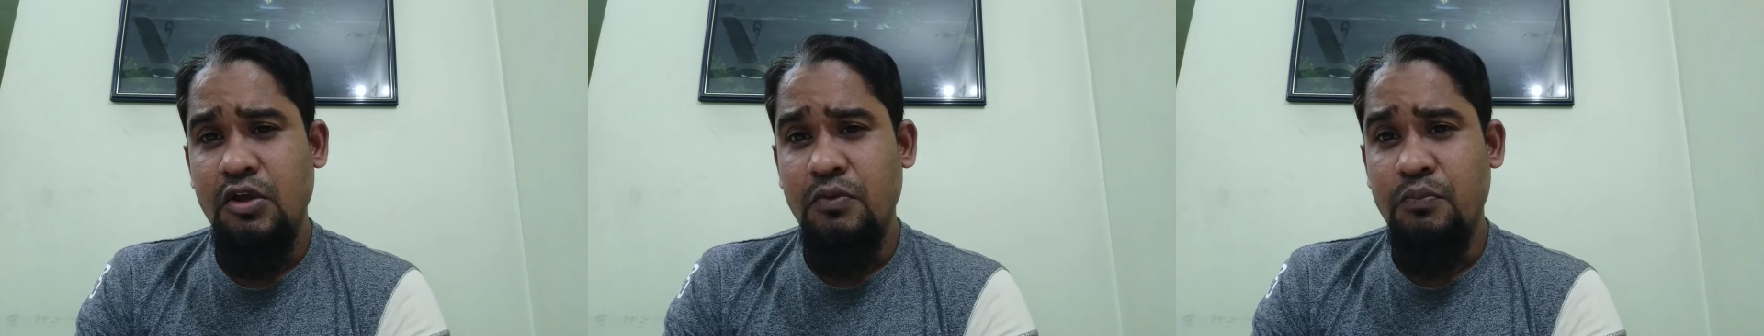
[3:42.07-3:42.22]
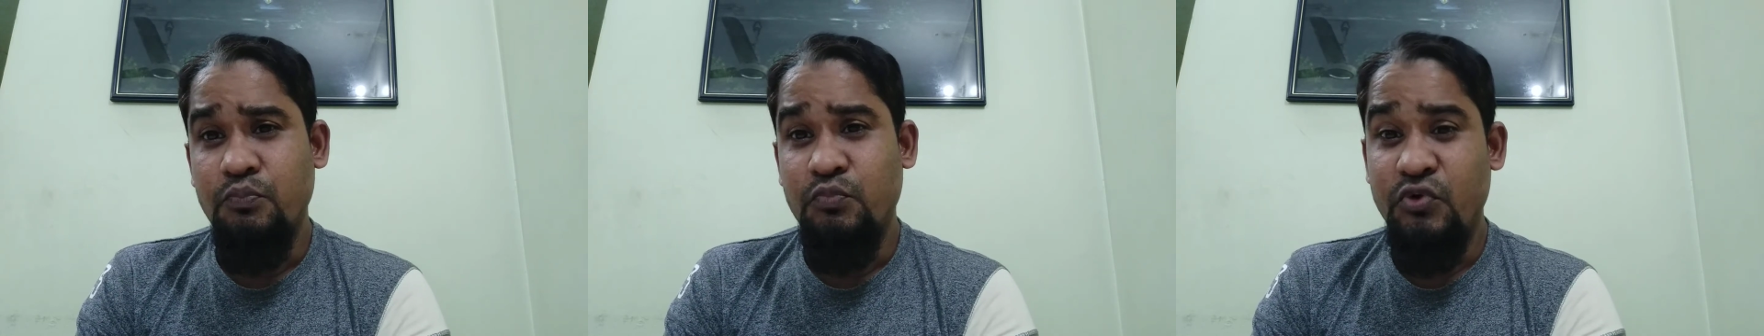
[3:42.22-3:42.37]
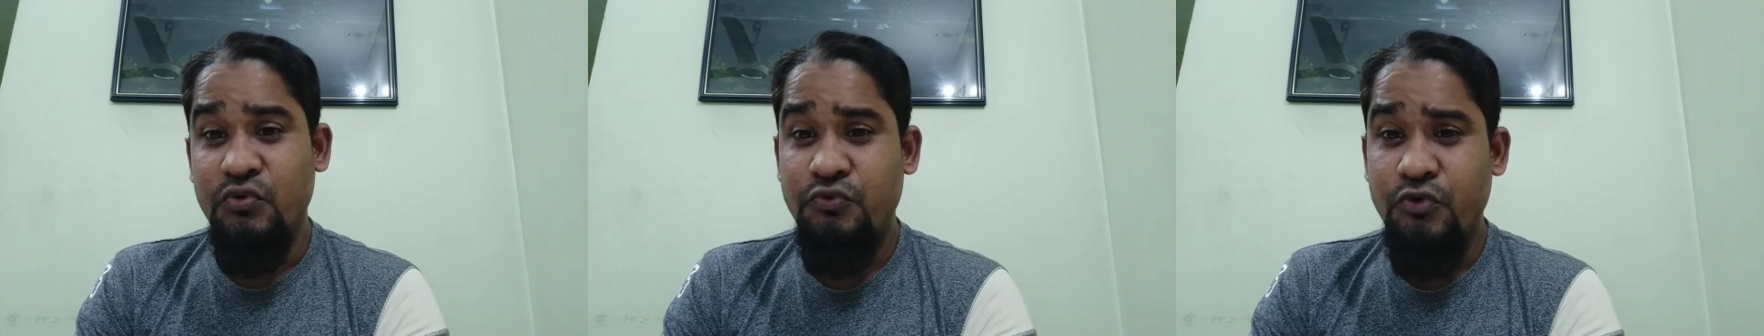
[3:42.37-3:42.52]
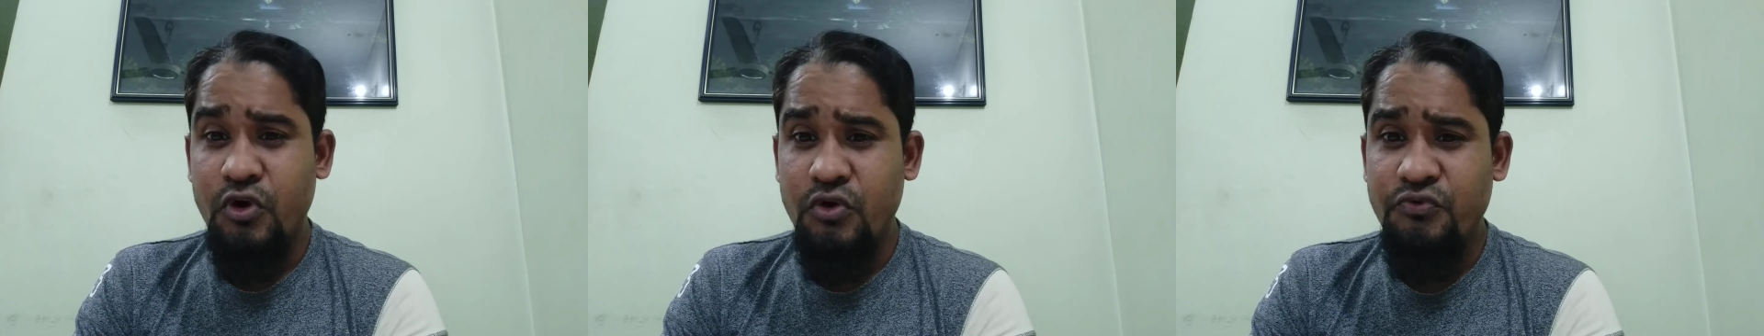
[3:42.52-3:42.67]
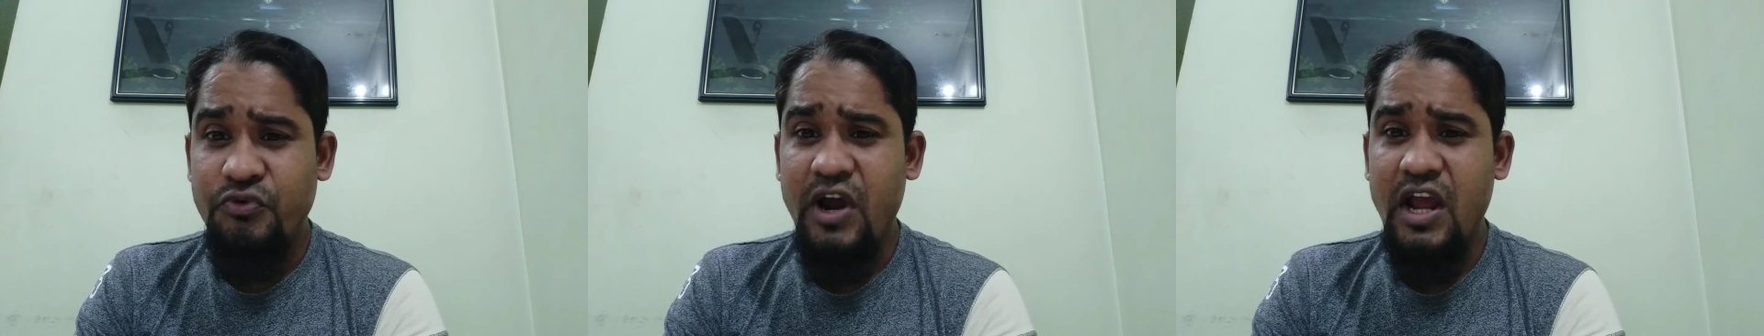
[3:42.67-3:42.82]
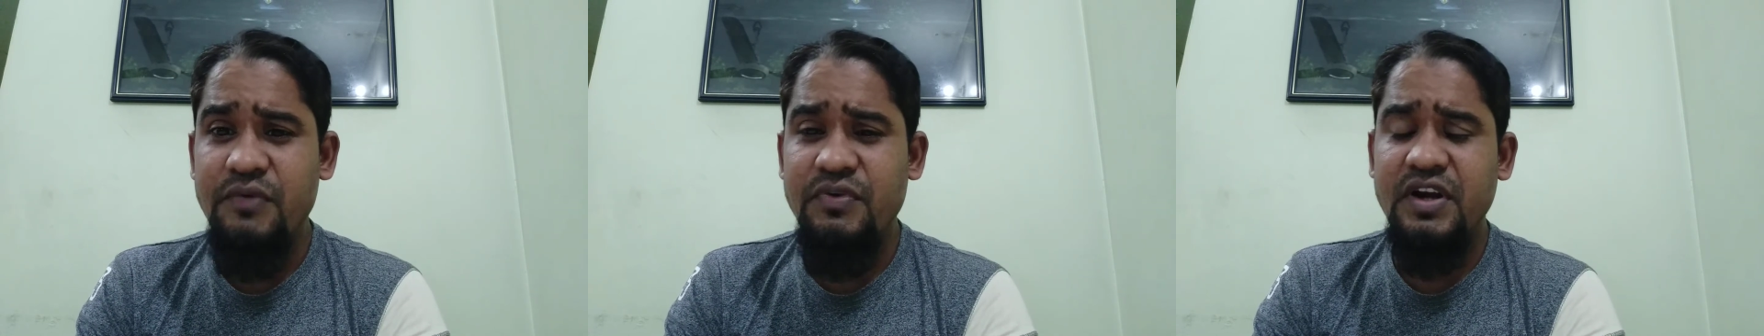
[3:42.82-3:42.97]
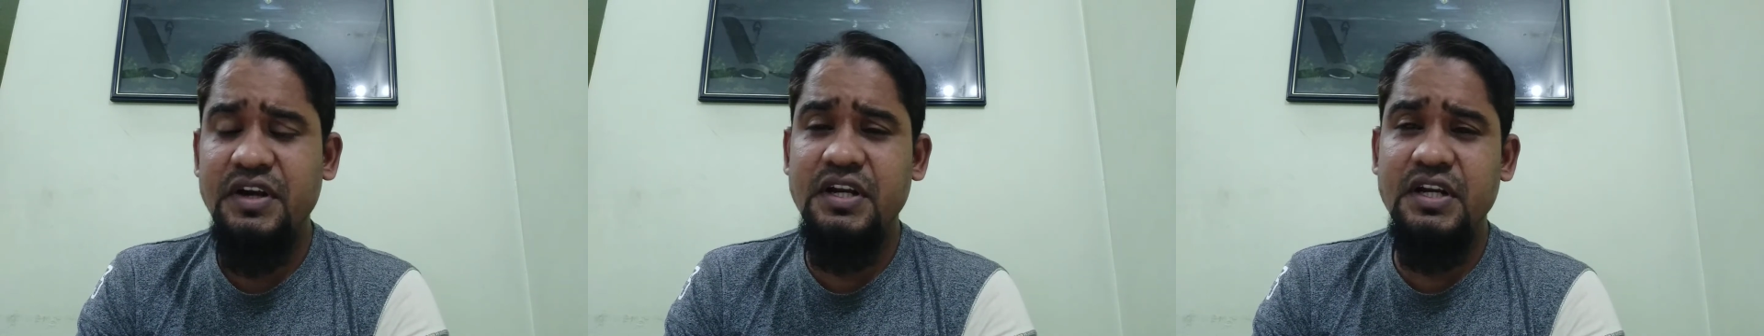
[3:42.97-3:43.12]
before
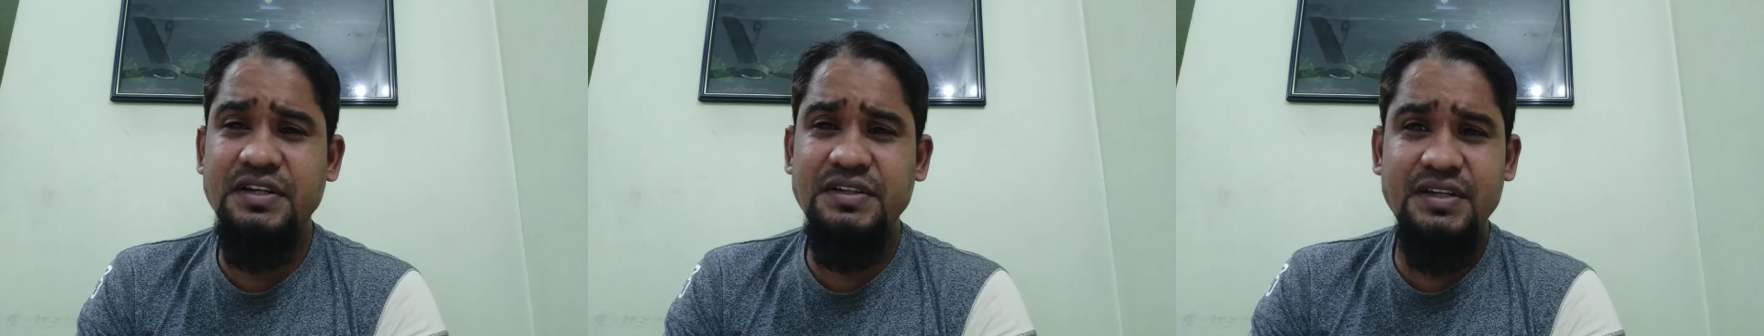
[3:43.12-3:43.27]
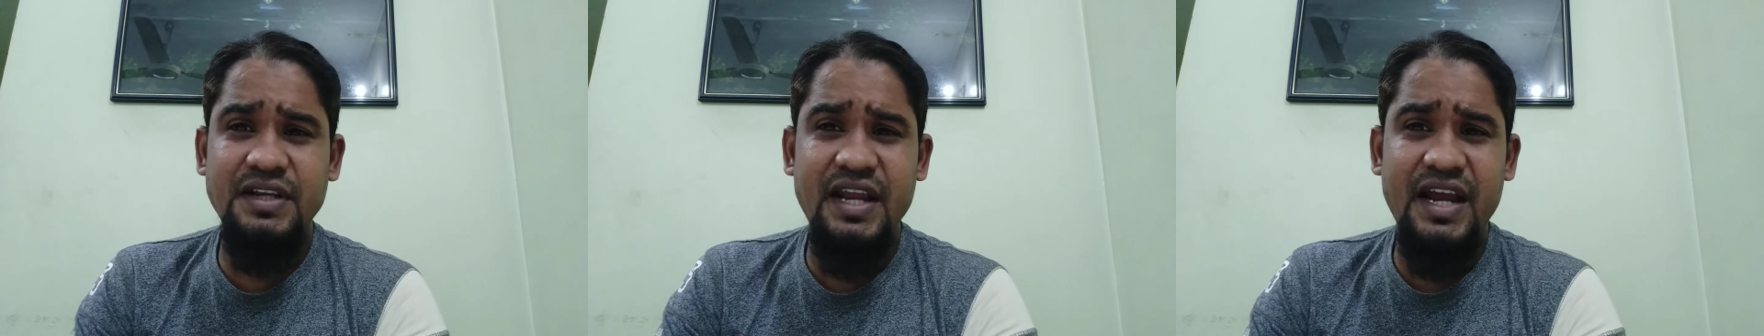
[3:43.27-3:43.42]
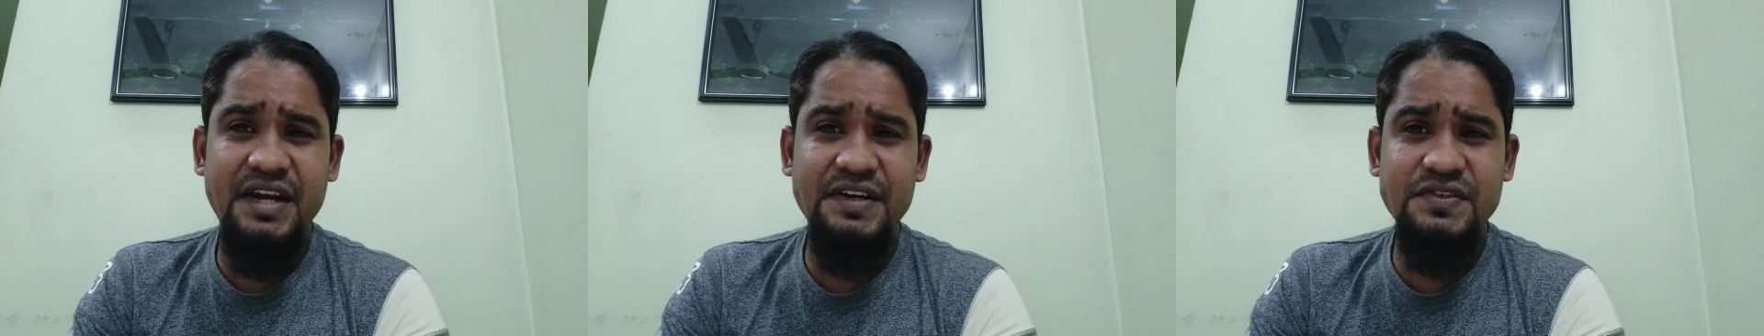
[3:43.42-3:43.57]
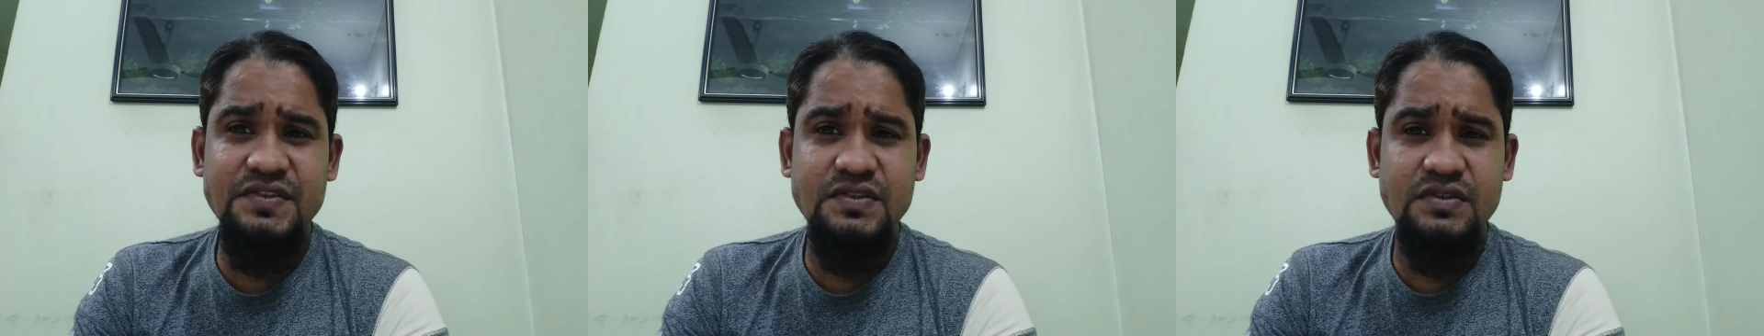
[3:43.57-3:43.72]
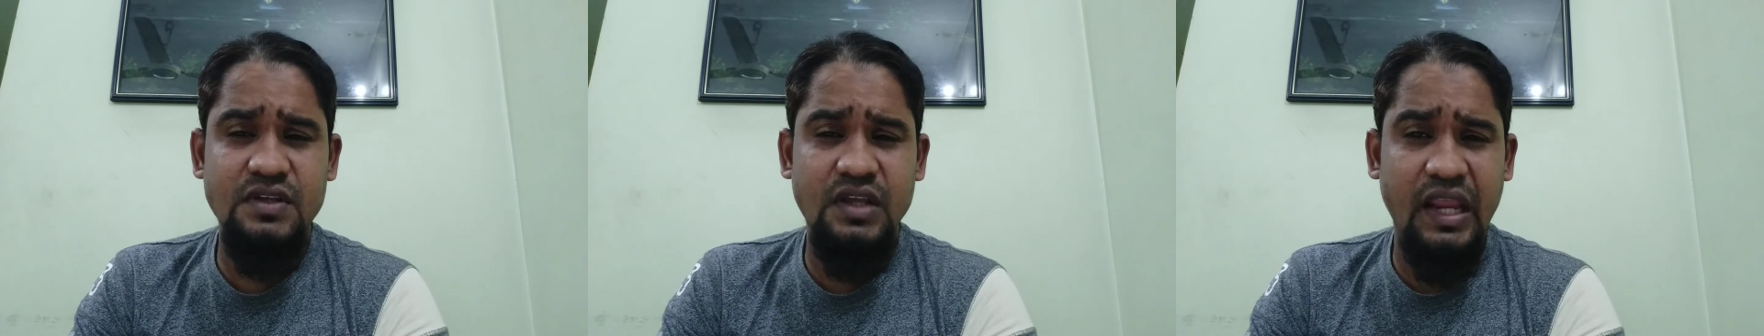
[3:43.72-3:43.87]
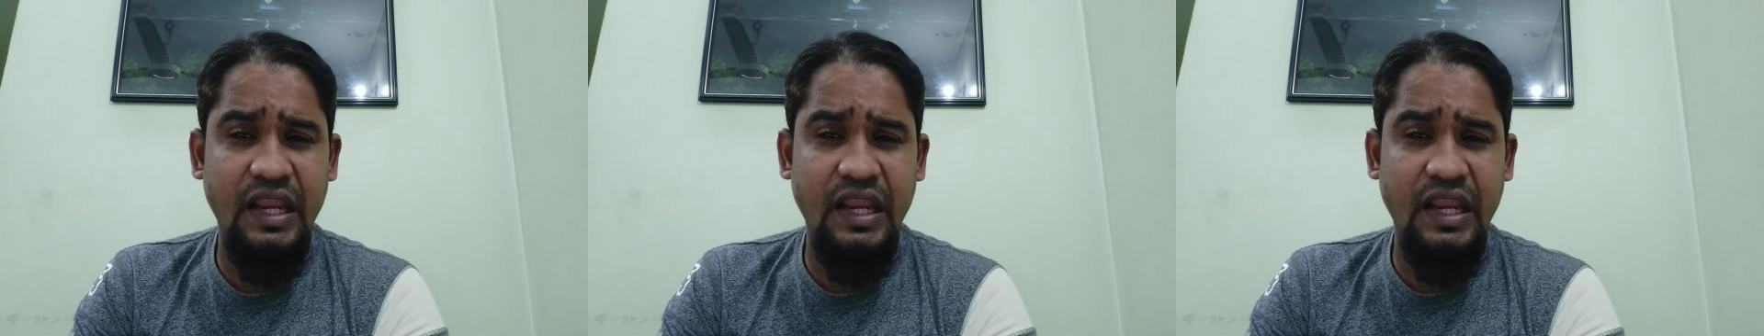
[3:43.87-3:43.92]
500 years,